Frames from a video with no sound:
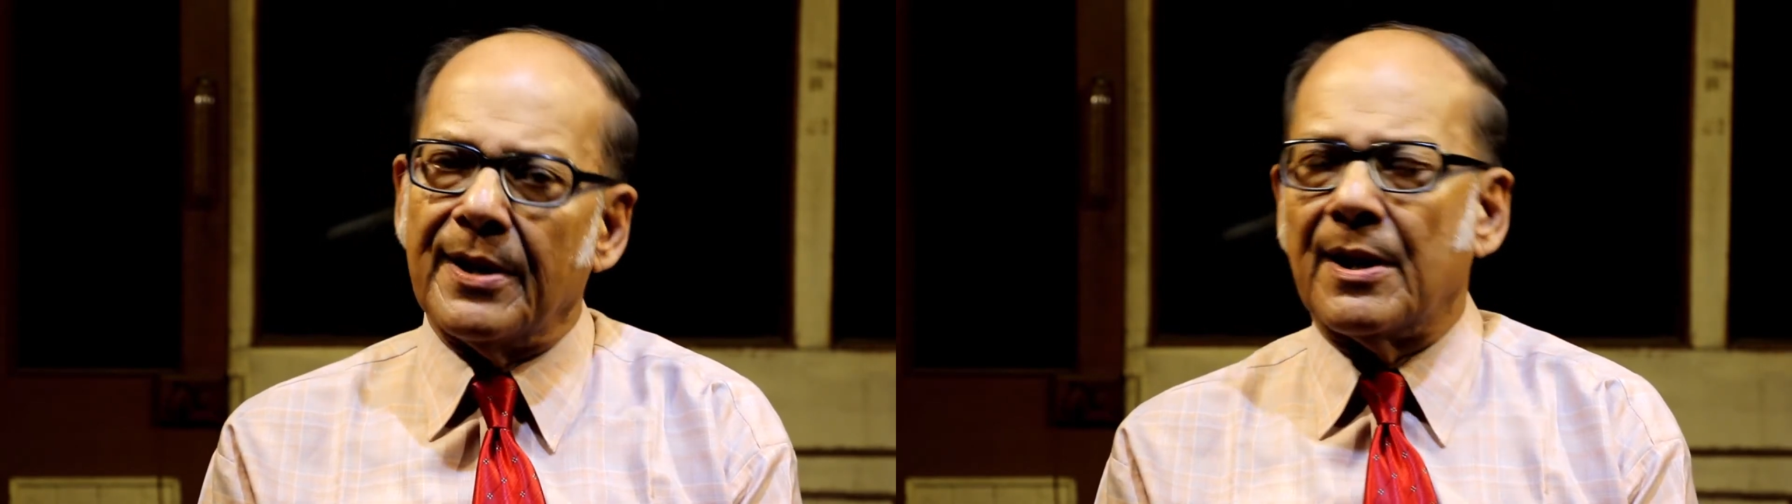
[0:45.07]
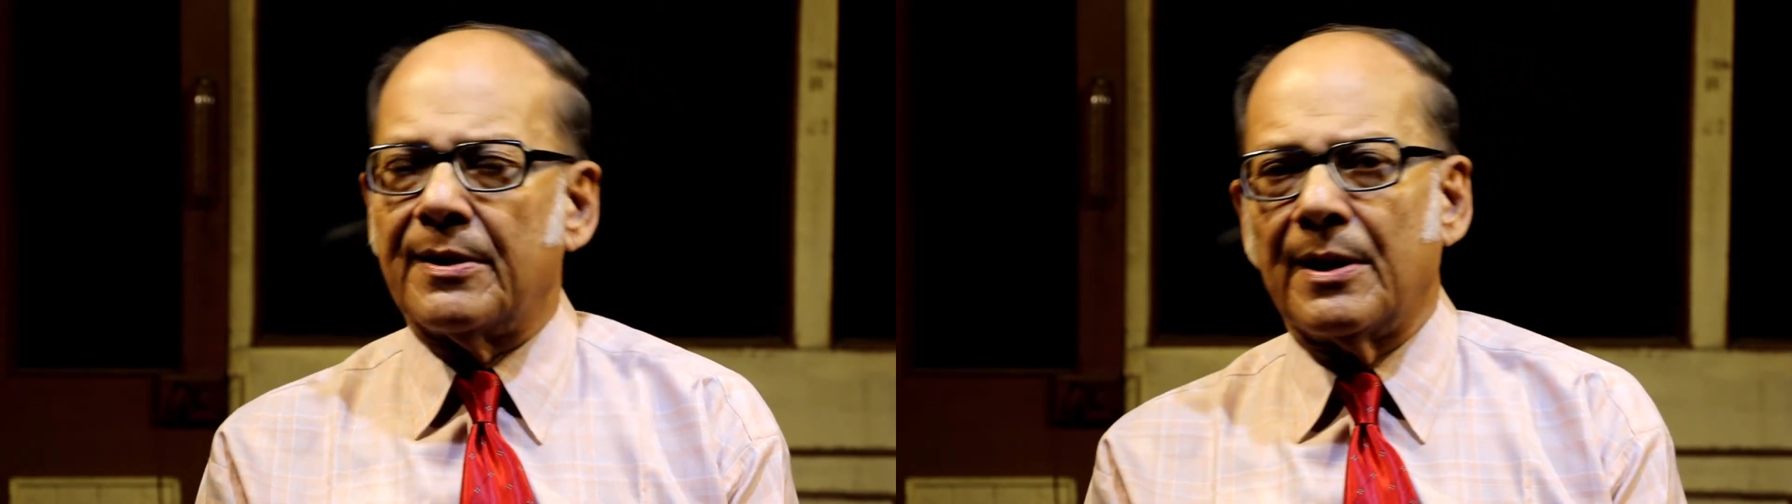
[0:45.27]

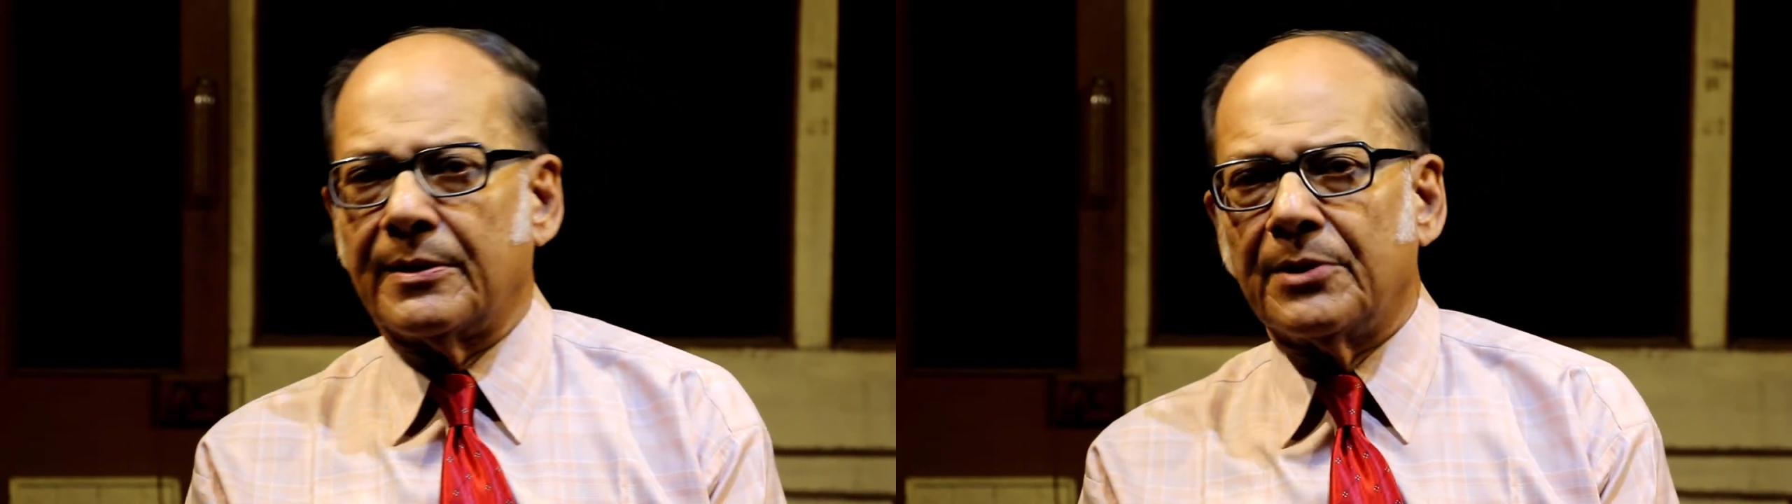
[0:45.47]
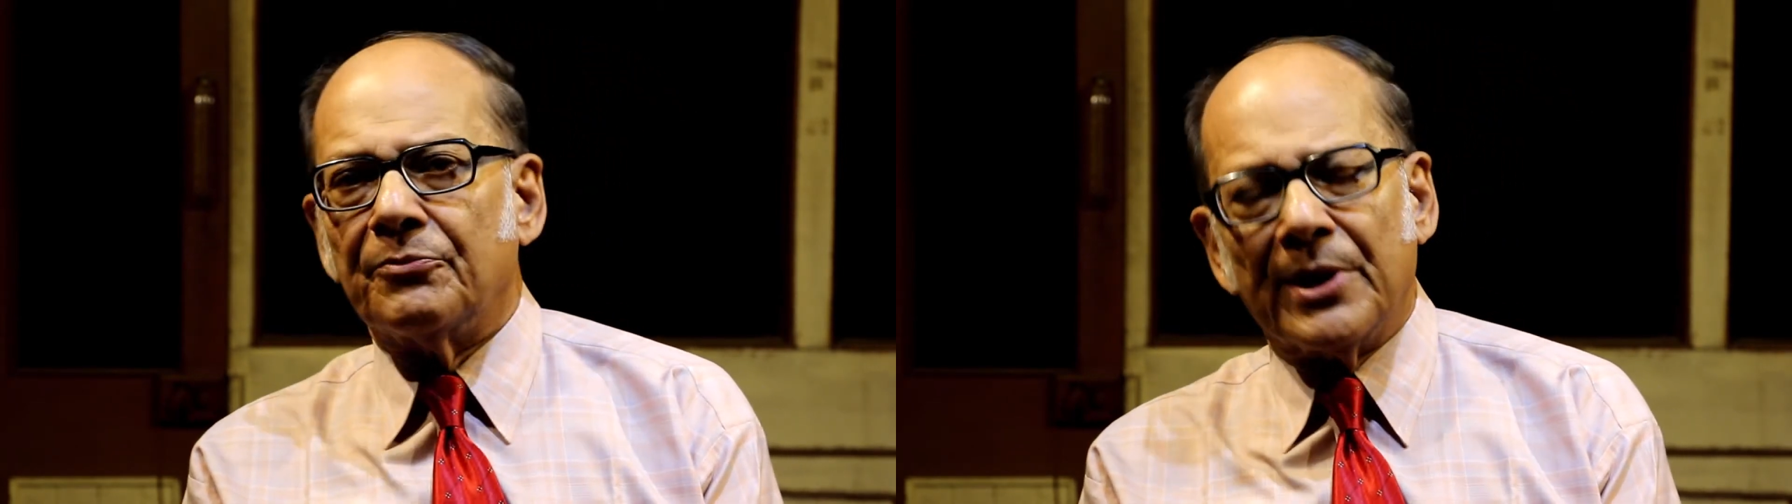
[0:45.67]

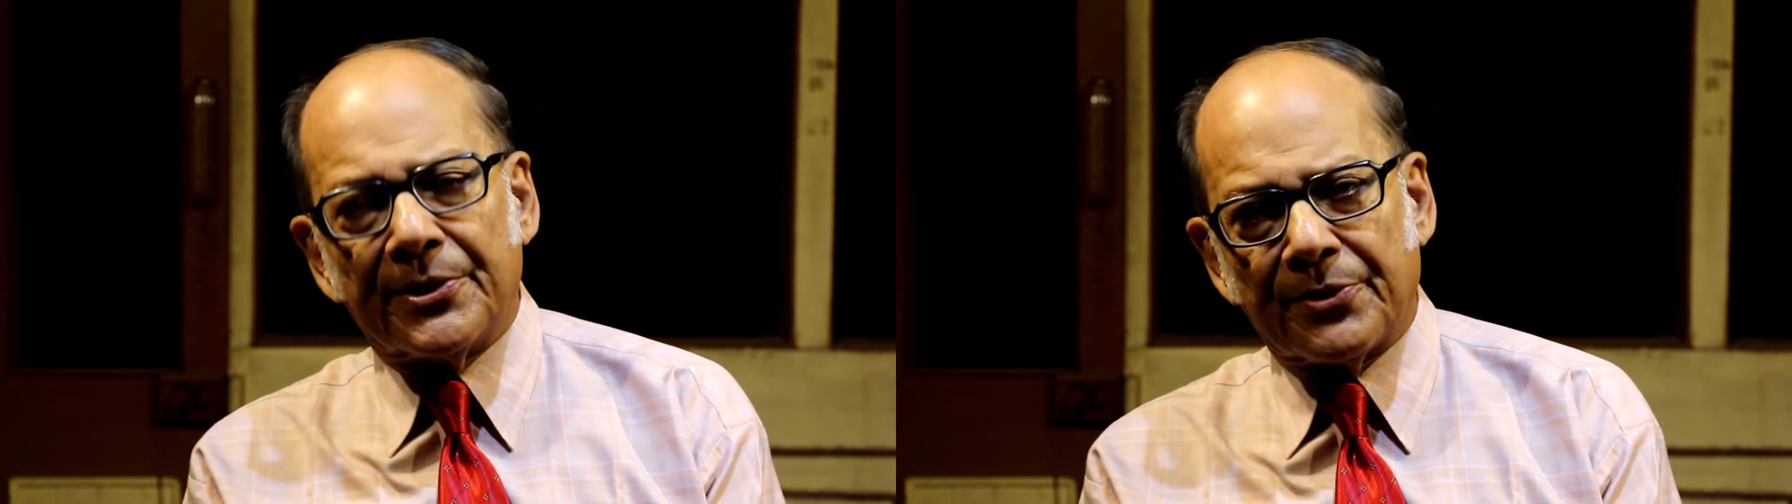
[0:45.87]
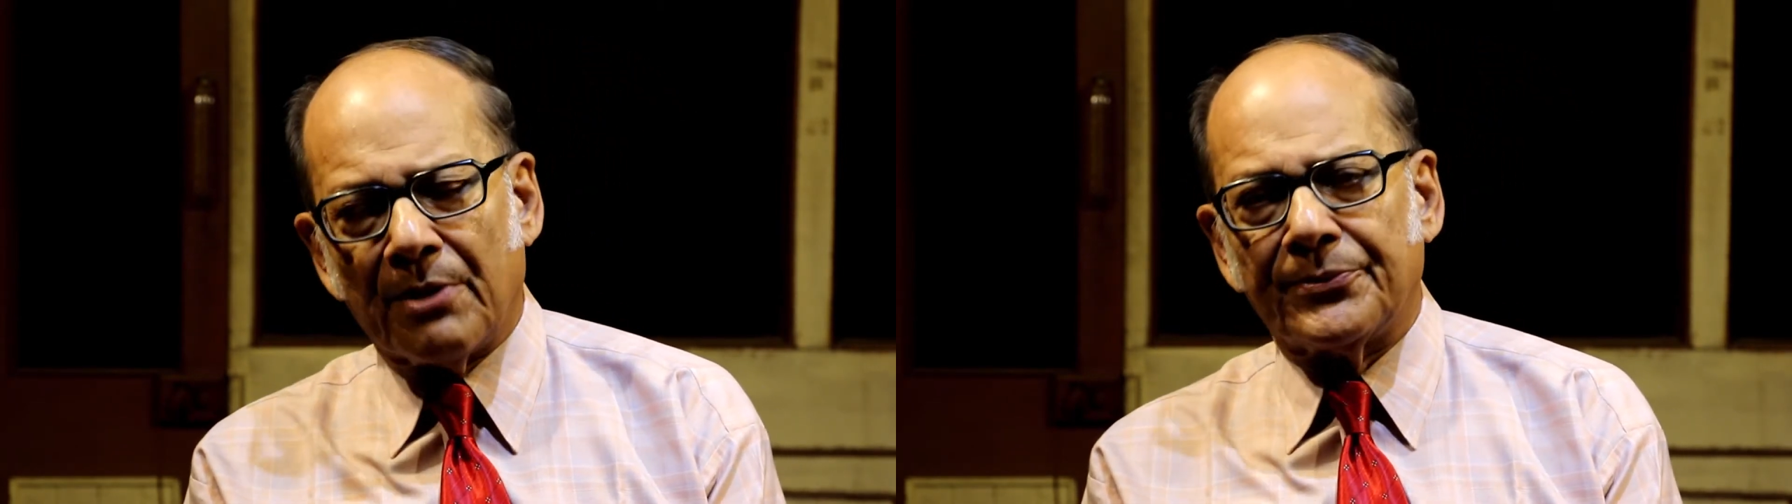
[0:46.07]
conducted
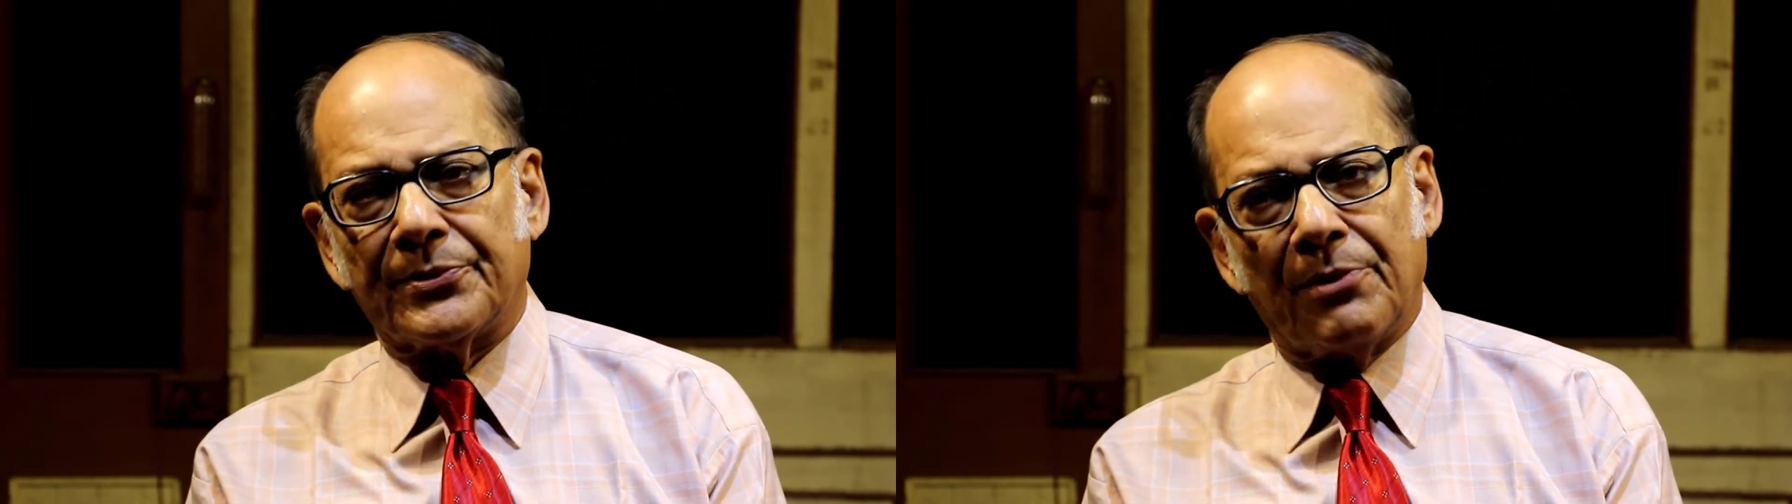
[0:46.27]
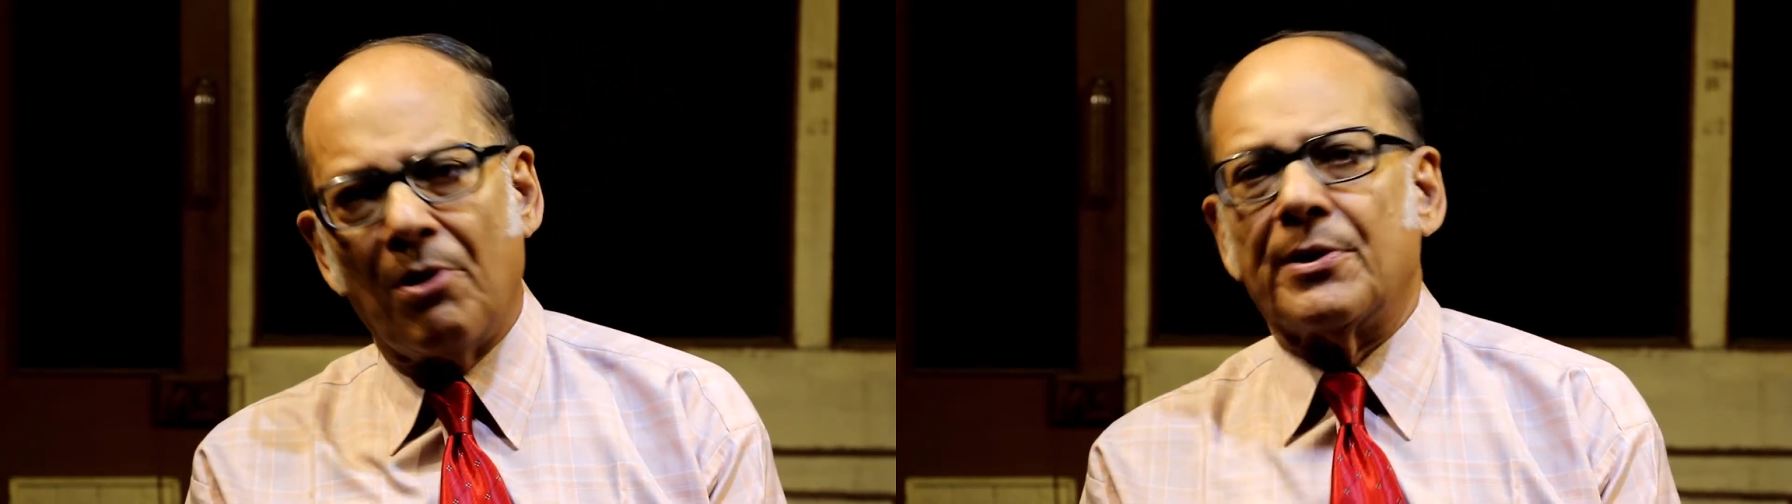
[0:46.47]
workshops
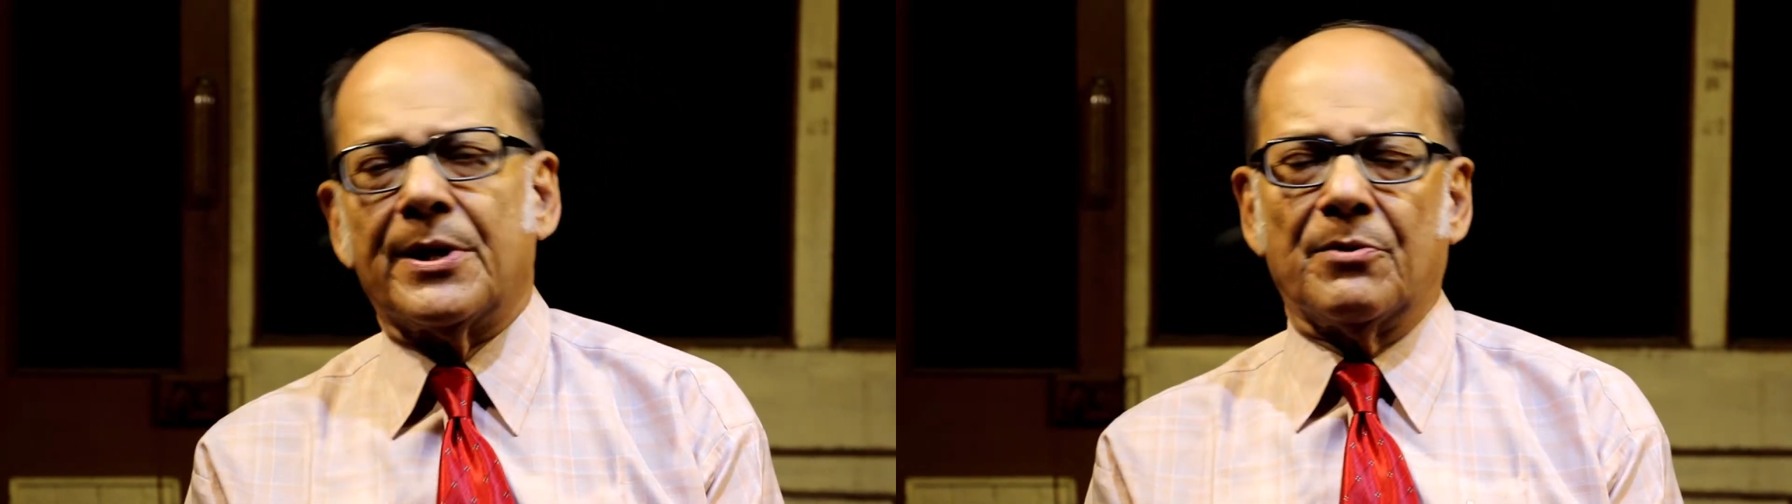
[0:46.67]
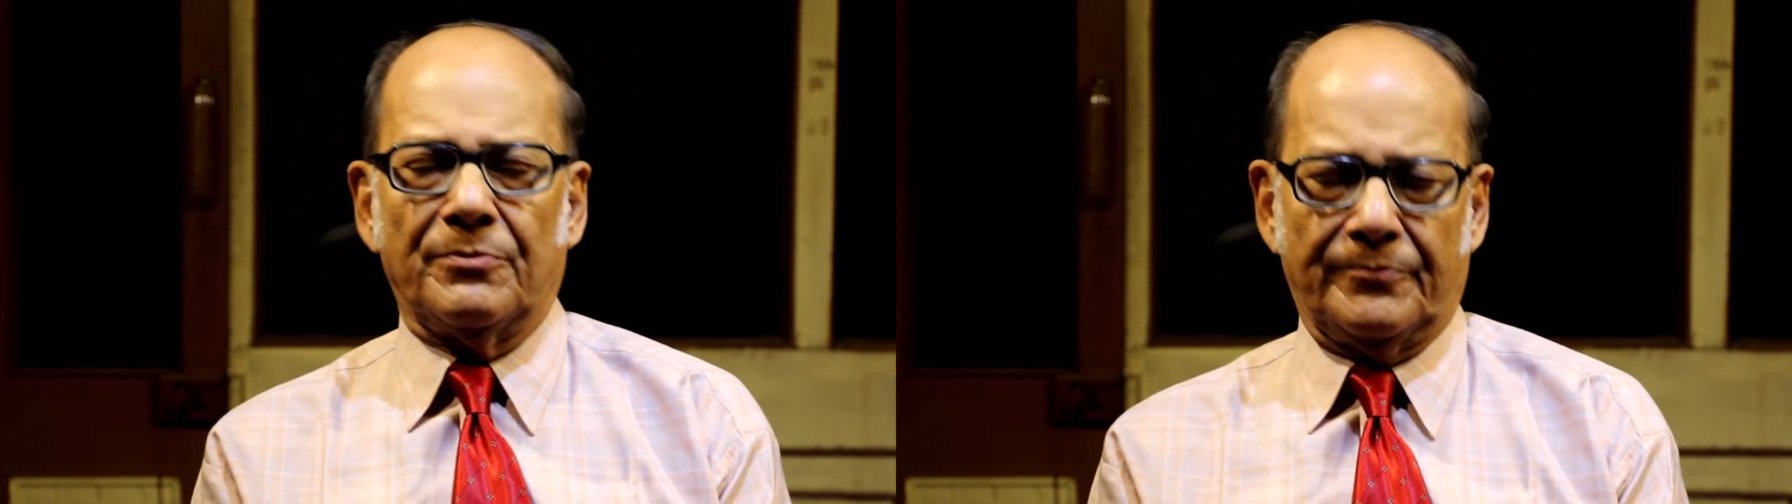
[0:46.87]
long ago.